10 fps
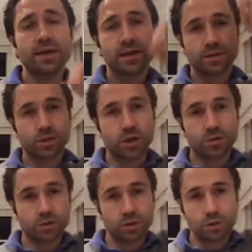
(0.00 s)
that's going
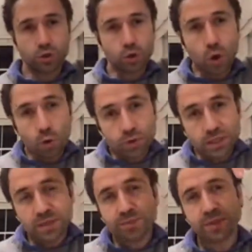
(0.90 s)
to go so
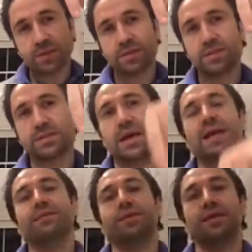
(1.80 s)
deep into
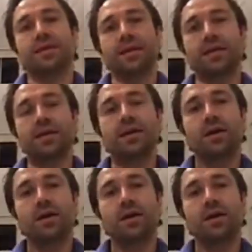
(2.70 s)
design thinking